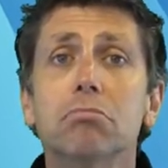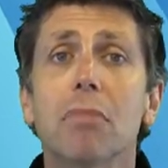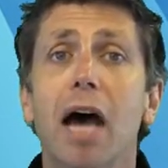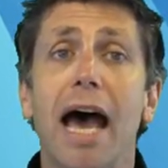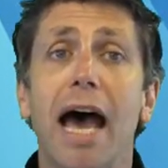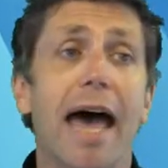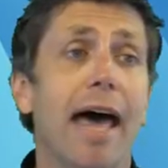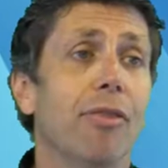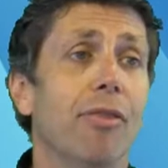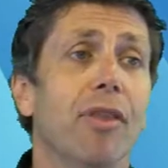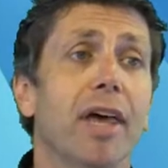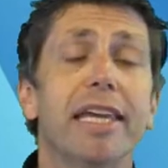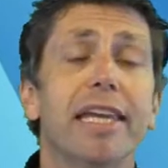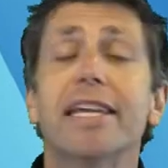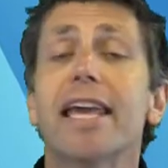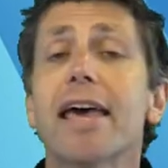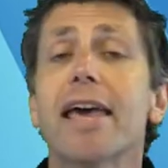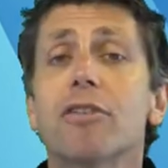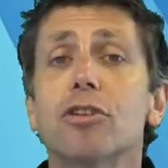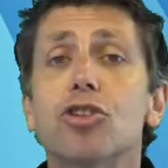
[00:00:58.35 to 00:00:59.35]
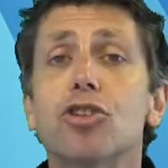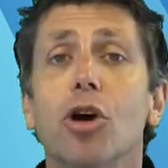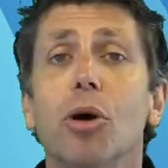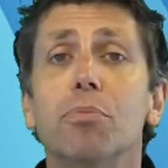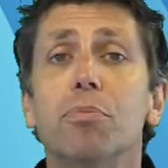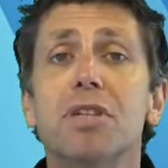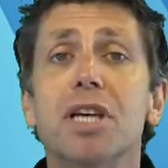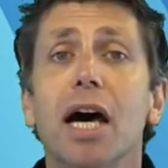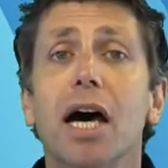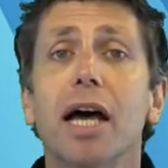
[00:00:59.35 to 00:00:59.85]
and they'd get the
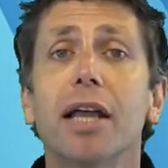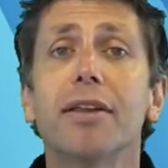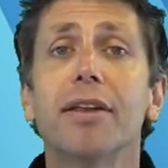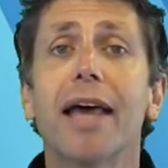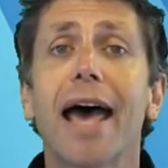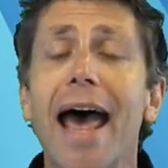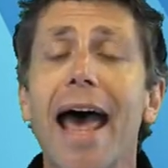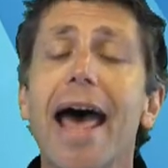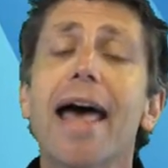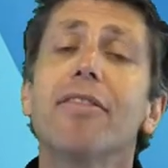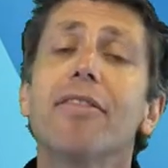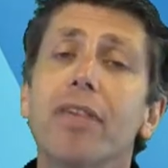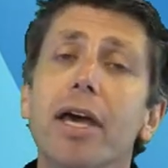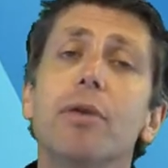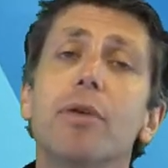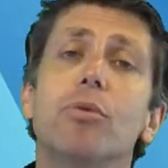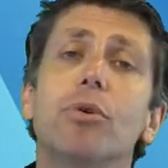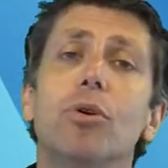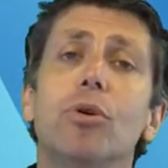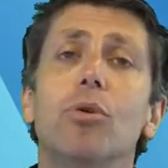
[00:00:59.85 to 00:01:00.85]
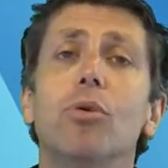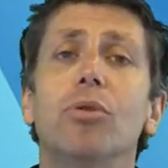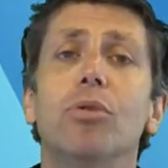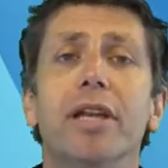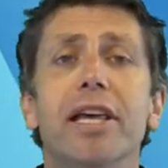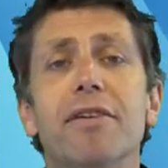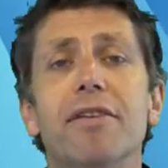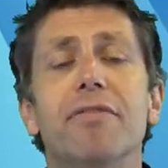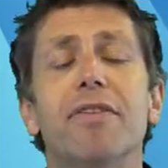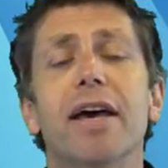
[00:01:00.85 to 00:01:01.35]
job done and they would all
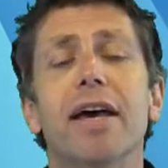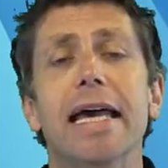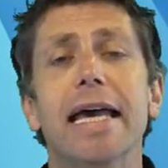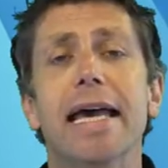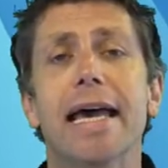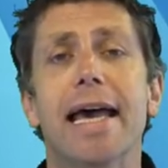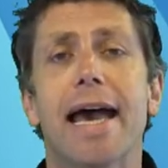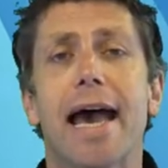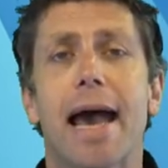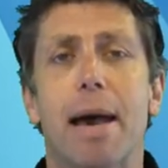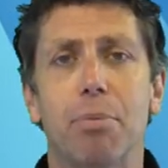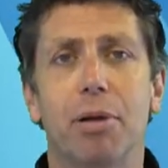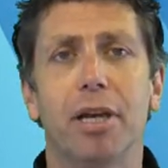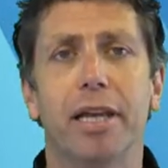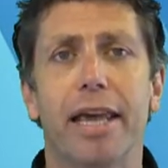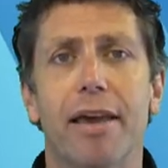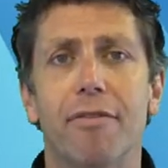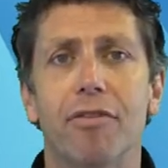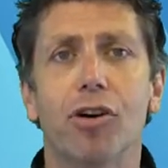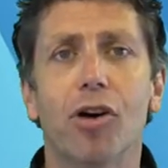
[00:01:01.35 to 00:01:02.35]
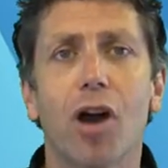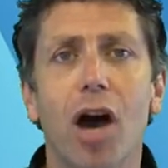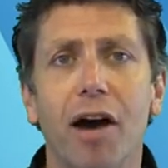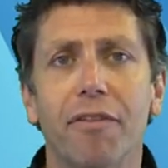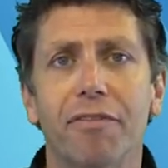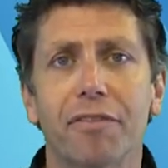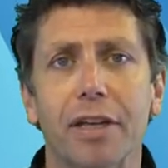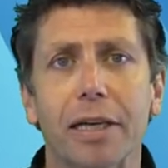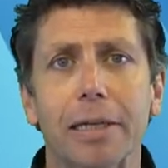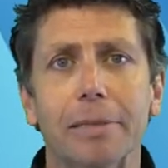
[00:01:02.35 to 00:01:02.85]
live happily ever
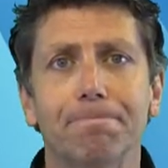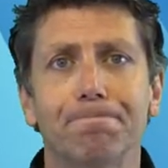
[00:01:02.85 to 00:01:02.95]
after.